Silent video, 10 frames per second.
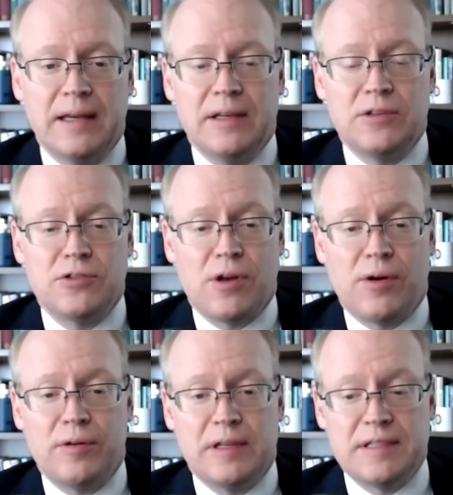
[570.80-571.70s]

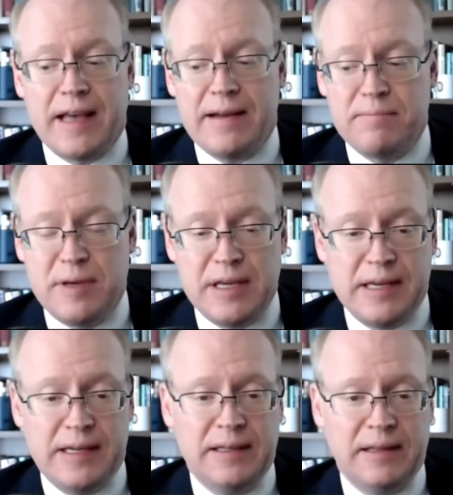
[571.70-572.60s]
So does that
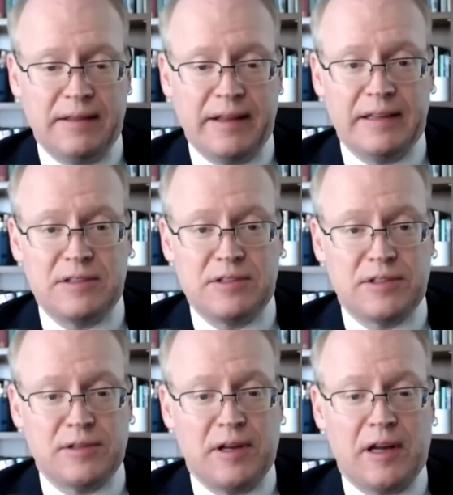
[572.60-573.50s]
mean that
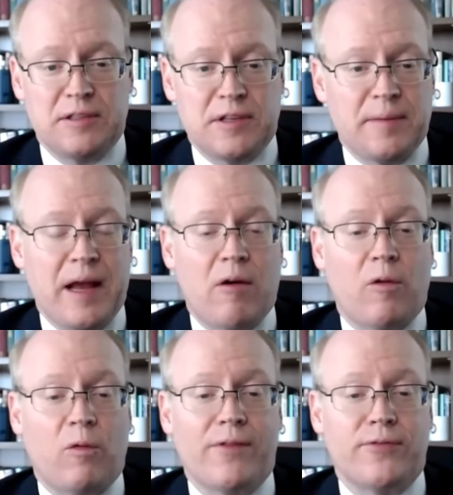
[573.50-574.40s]
it's somehow a
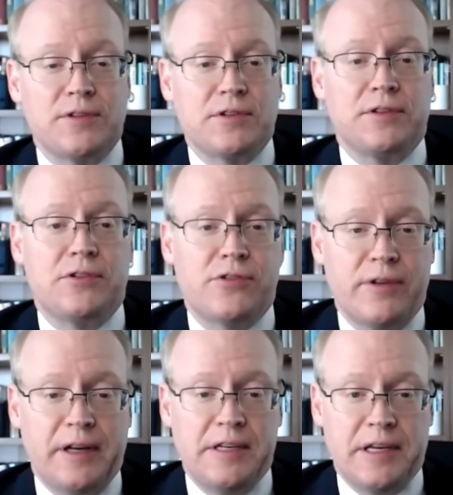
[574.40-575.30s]
reference to the
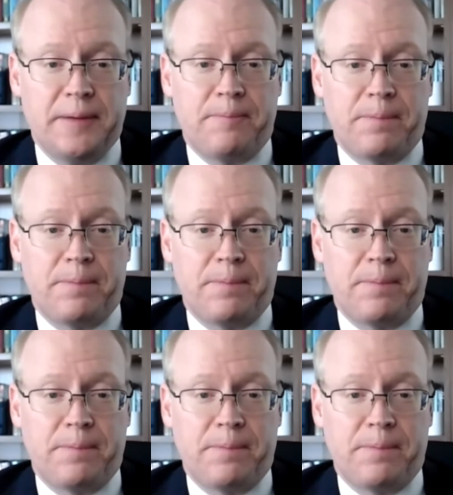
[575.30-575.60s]
Trinity?